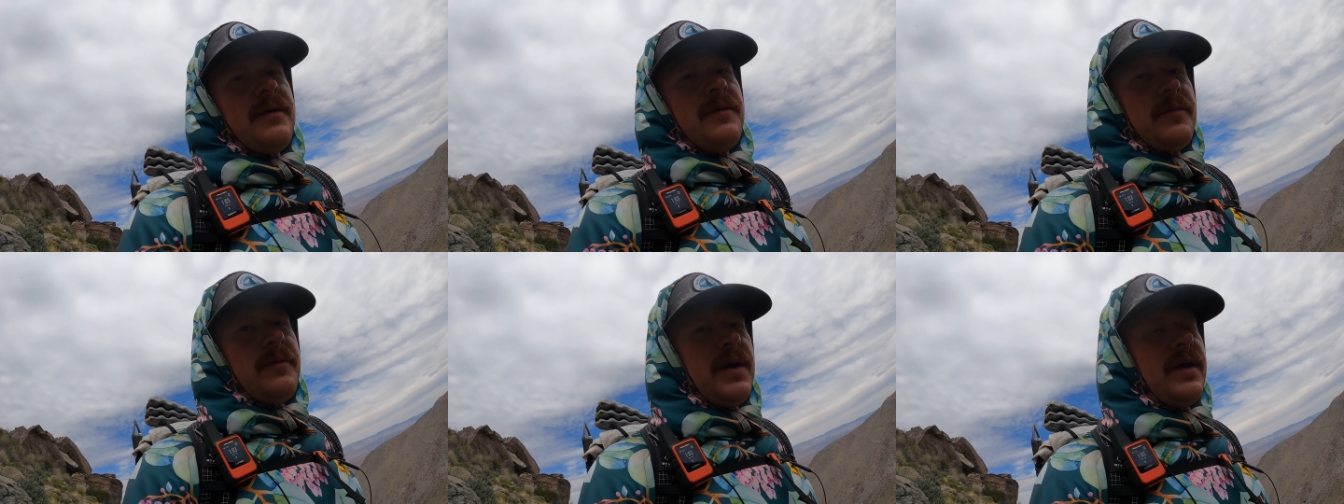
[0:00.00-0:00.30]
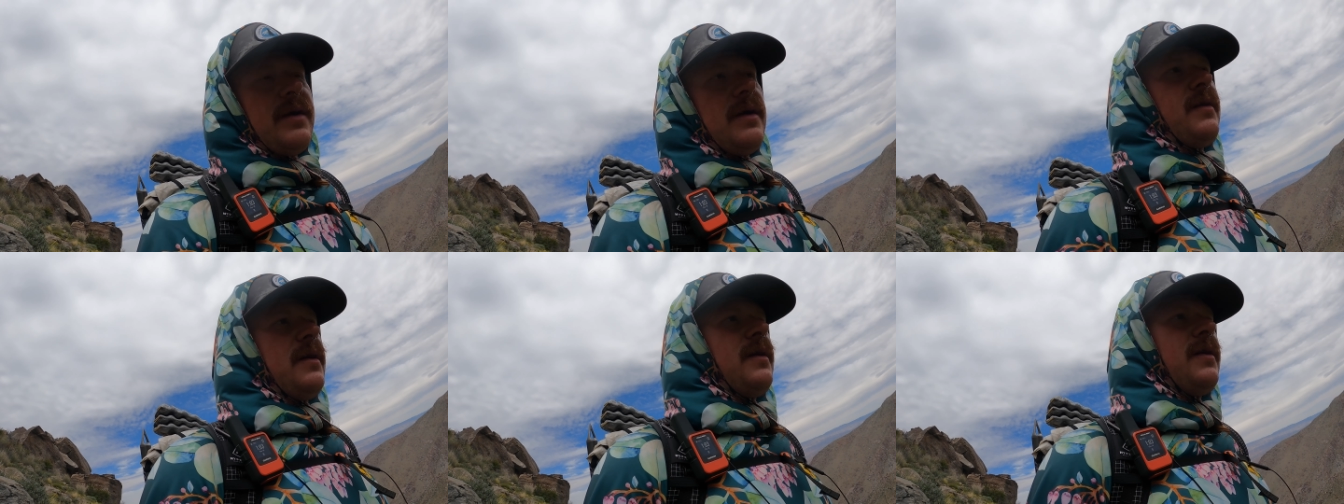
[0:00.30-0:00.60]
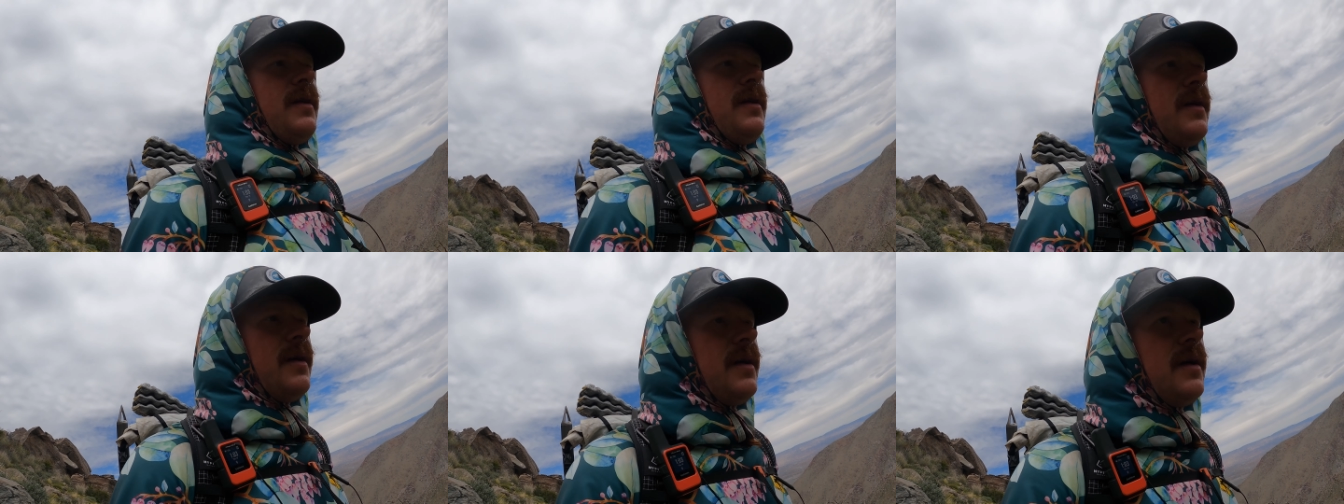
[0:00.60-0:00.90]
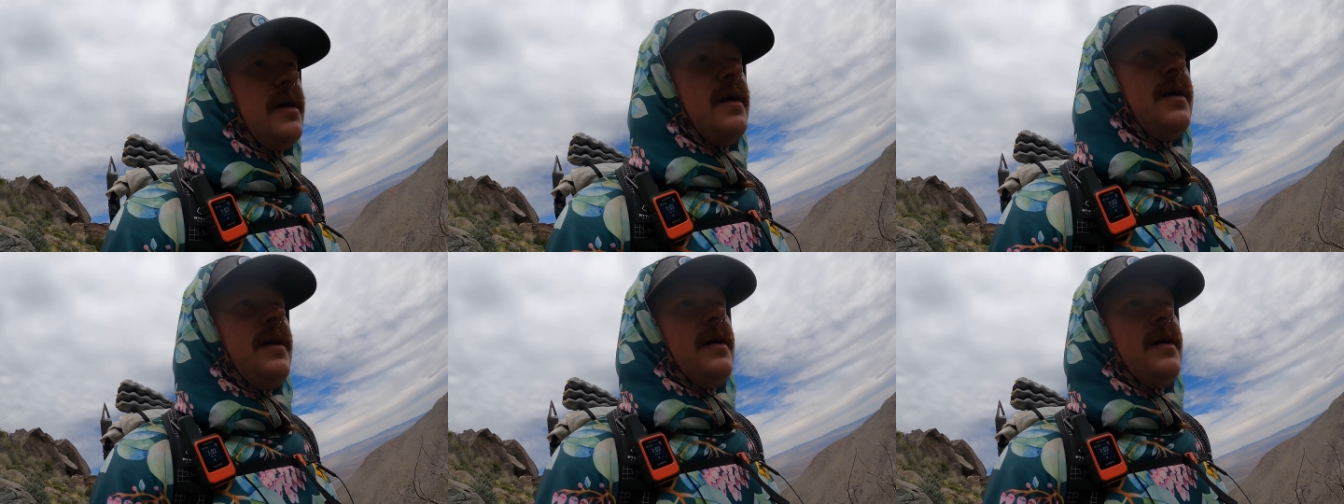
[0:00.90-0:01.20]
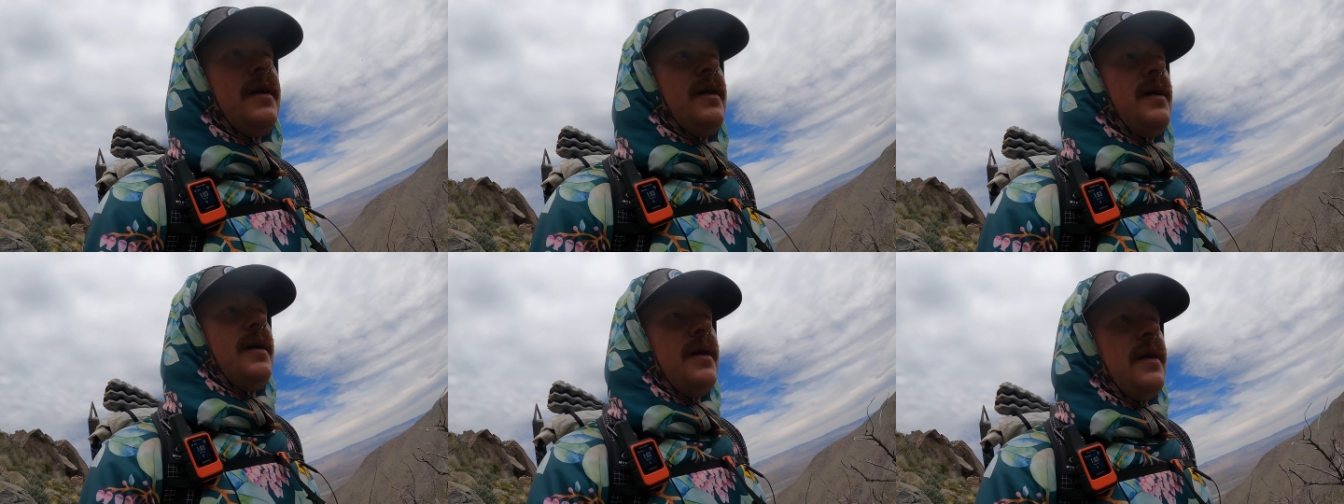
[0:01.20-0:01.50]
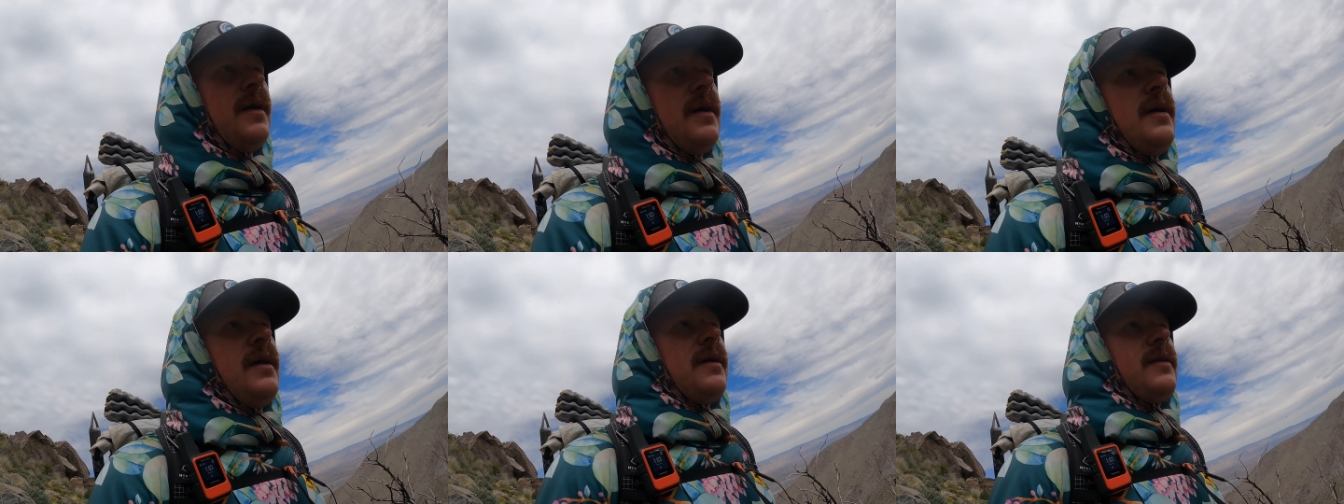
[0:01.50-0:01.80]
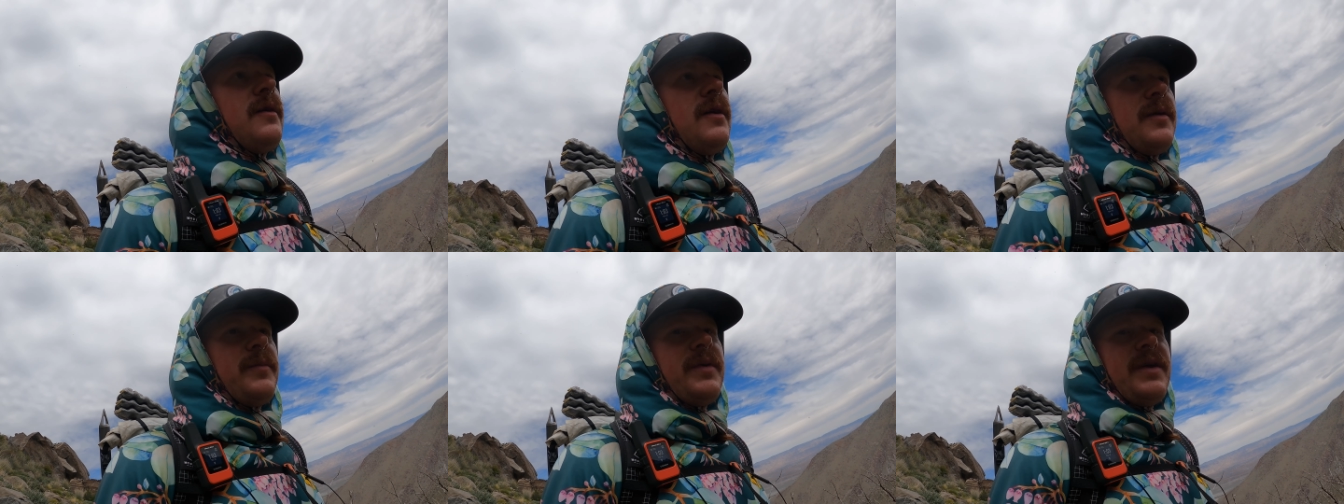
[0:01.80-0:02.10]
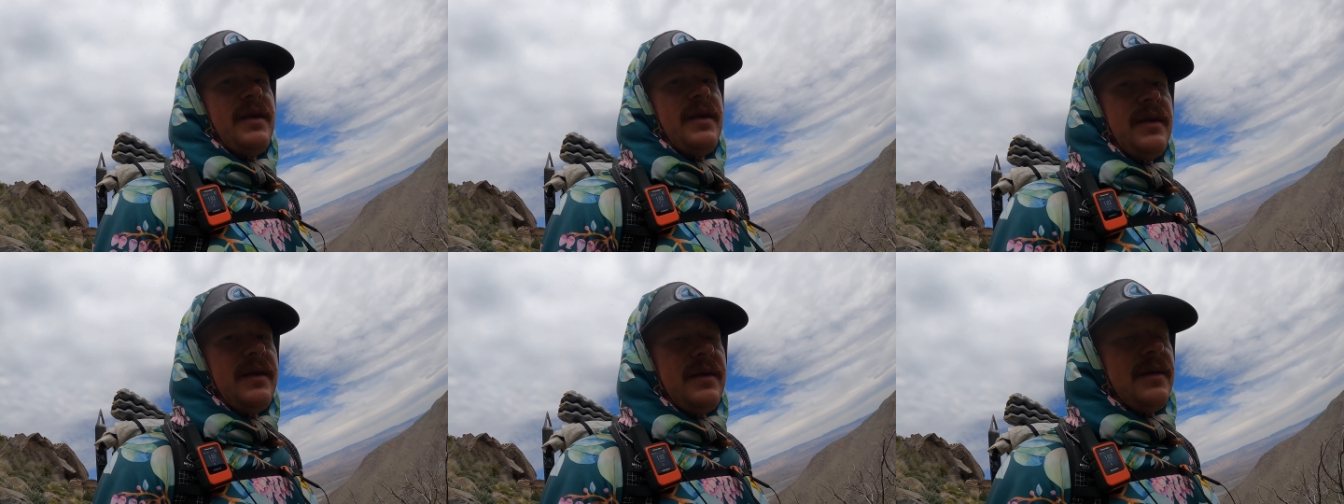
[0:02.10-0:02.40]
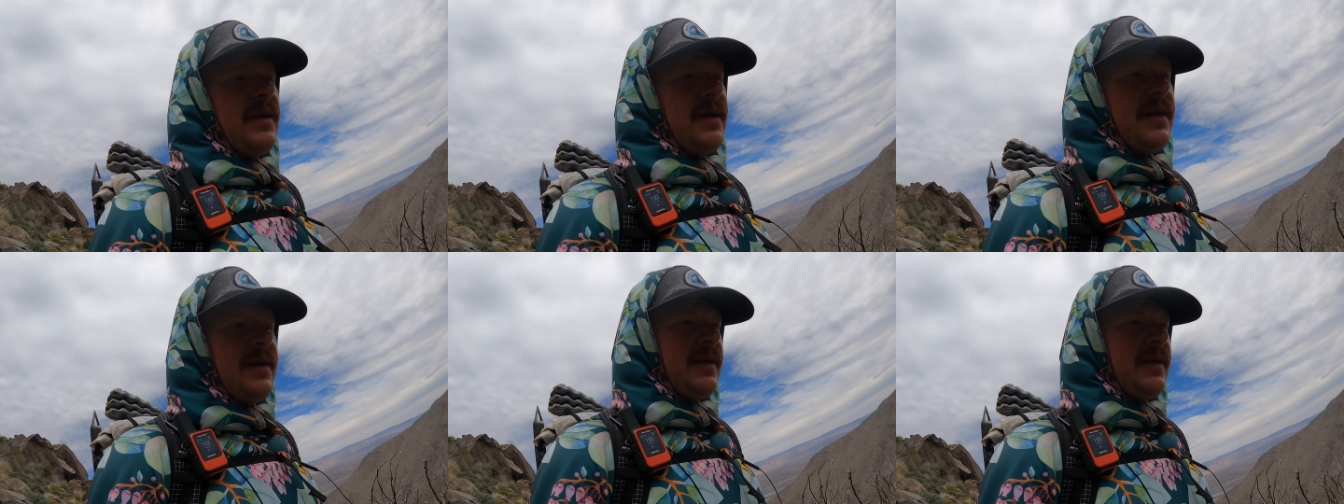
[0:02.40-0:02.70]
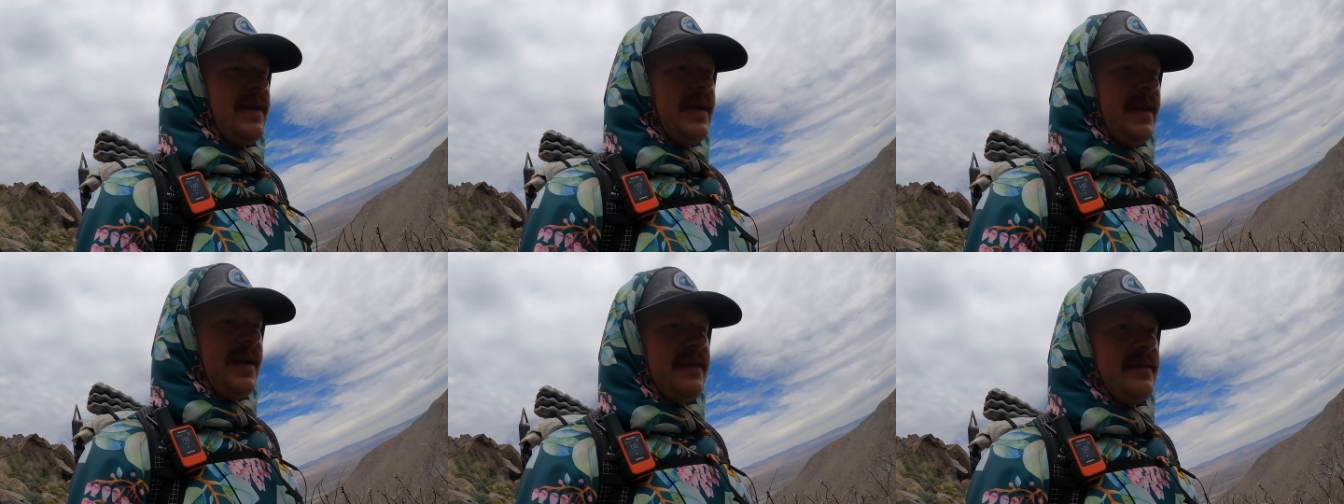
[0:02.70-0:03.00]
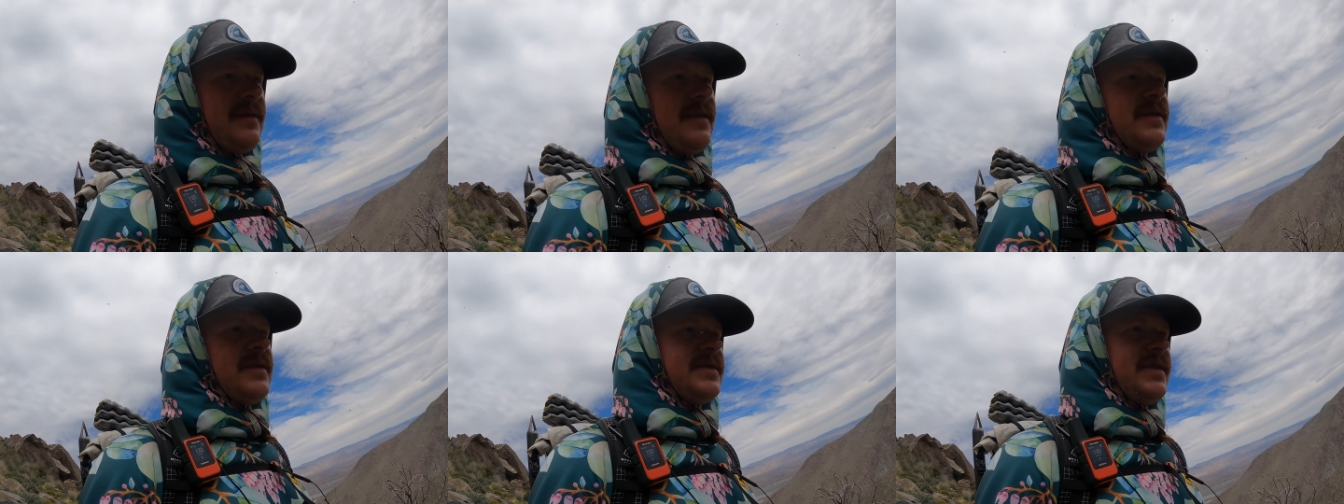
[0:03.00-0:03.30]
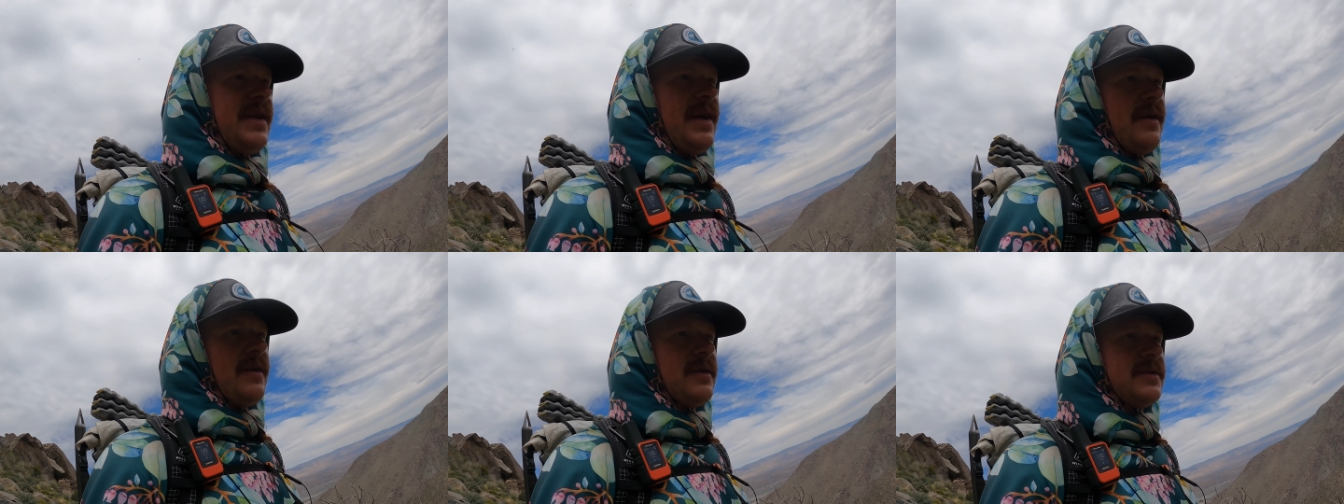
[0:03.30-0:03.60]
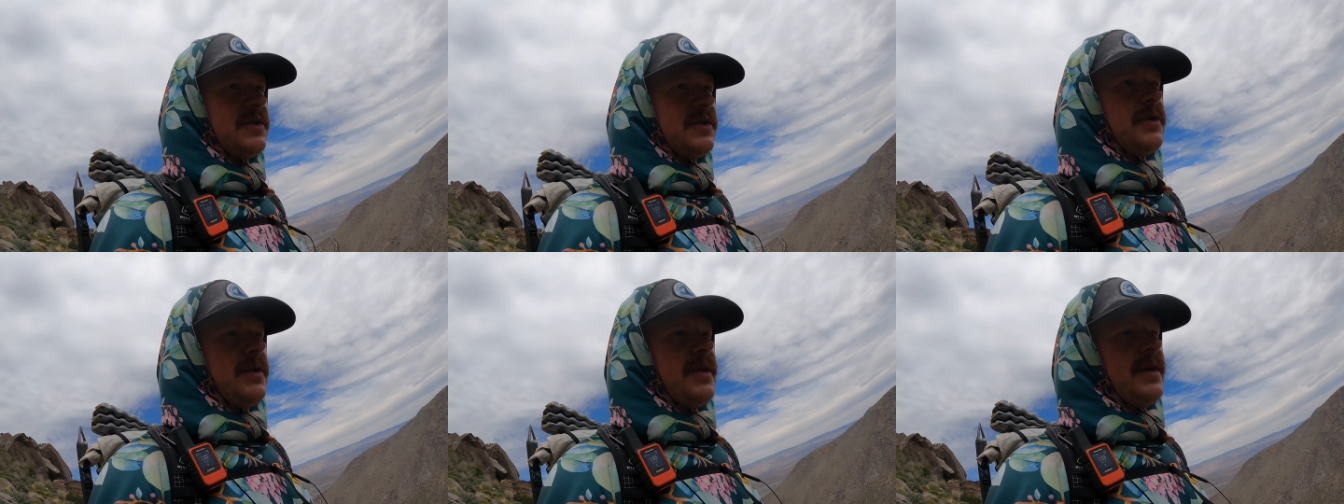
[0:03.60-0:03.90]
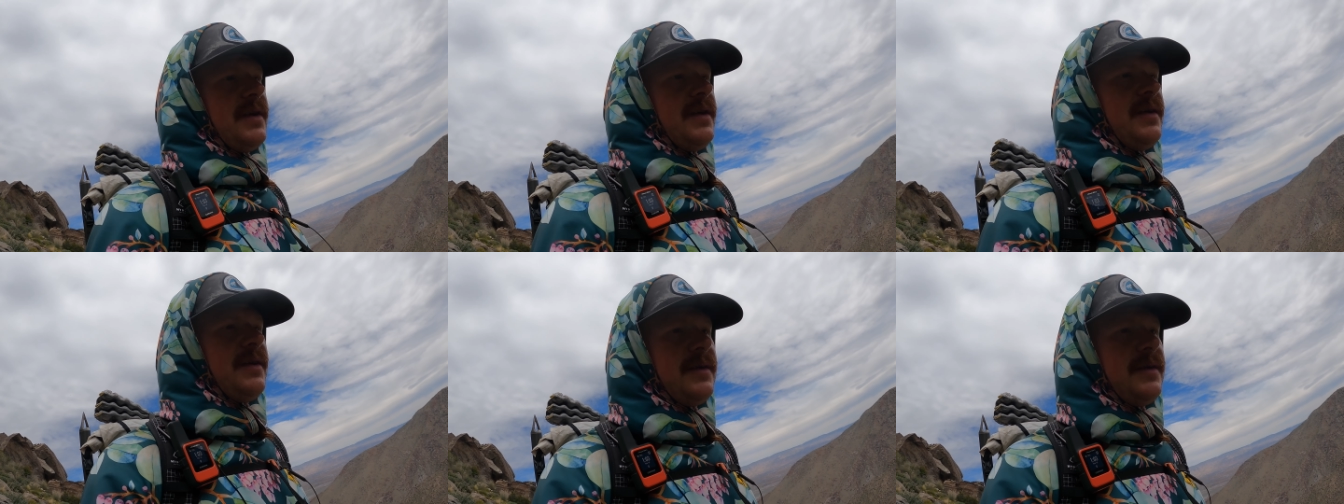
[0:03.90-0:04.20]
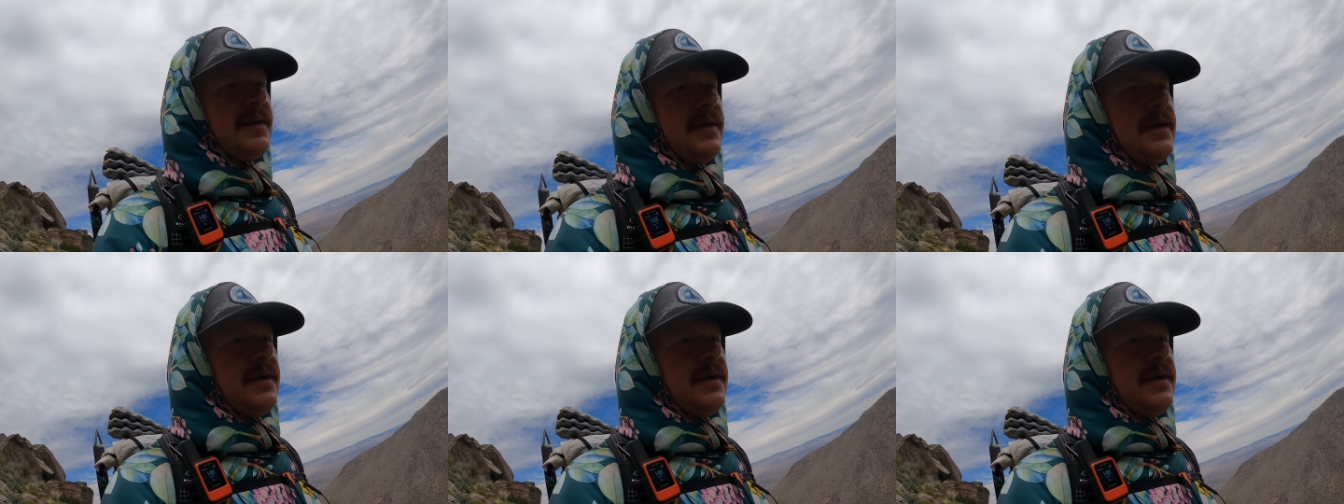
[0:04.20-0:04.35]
we're going to be getting to the Sierras early.